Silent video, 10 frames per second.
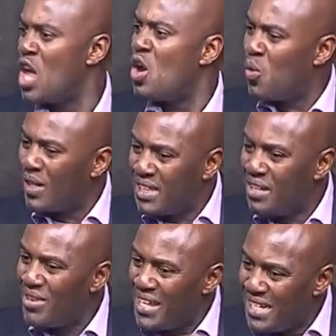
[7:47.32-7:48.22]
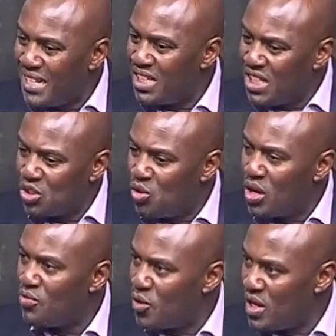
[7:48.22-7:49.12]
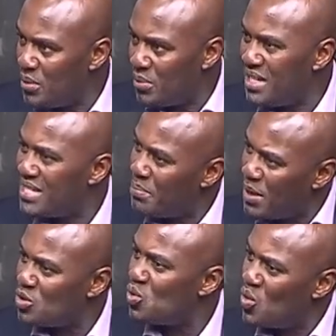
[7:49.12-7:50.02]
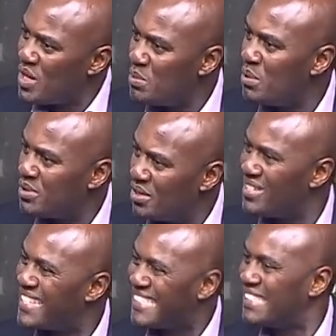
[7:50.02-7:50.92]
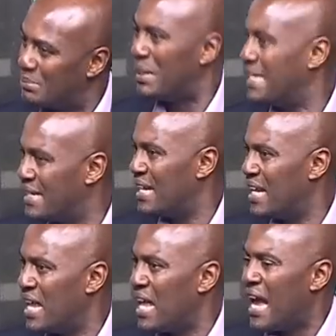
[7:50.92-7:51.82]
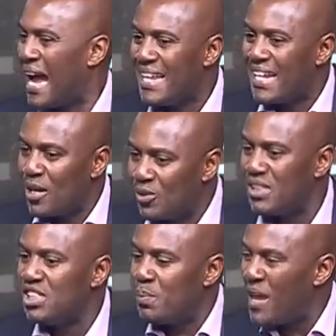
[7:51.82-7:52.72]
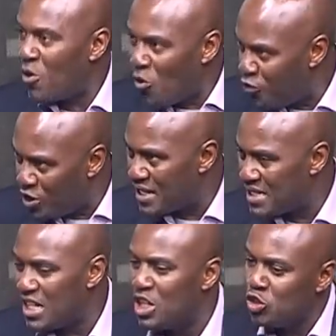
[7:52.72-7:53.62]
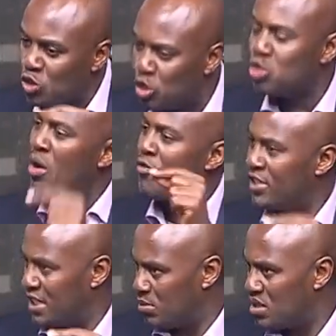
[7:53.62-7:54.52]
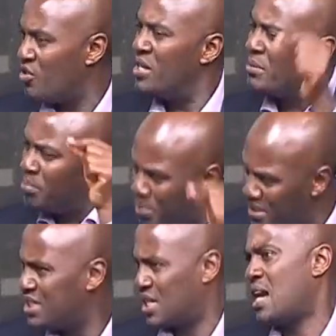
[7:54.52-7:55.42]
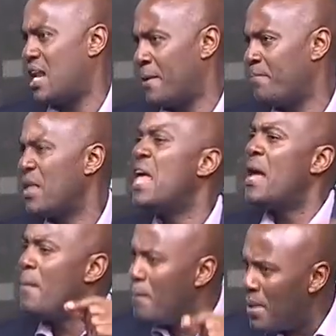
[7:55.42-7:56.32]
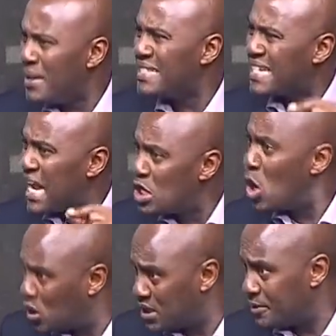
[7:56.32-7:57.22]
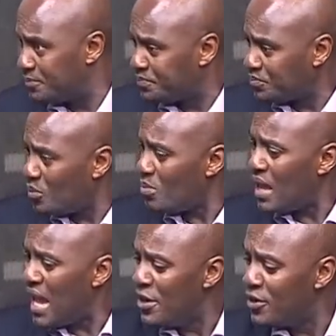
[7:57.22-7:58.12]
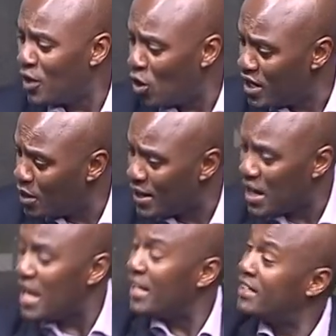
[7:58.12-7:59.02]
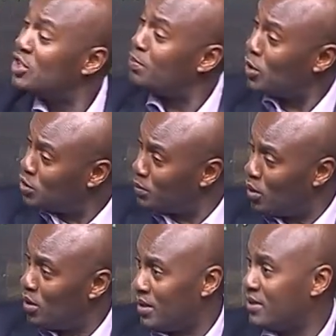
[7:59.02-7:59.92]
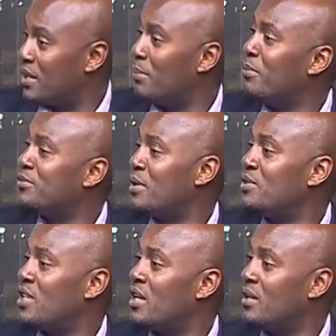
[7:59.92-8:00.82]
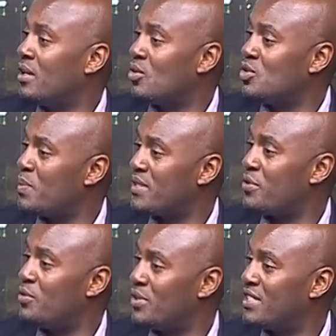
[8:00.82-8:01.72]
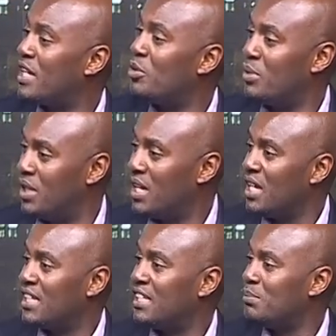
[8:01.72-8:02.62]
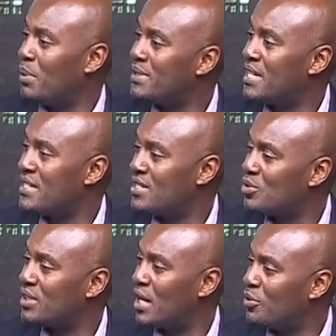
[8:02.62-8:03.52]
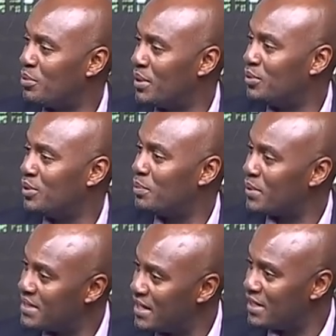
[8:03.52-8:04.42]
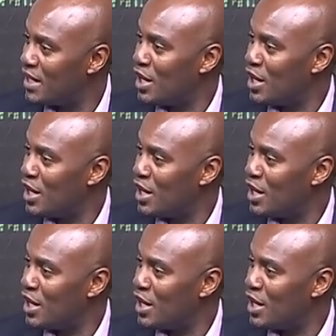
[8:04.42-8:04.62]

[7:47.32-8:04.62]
Mm. Whatever he is going for him is a person who has been Museveni's hatchet man, and he cannot inspire confidence in those who are fighting Museveni. Besigye can Mbabazi cannot. All right. And the only one, it is possible, mm. some say, uh, conspiracy theorists tell me that Mbabazi has a secret agreement with the president.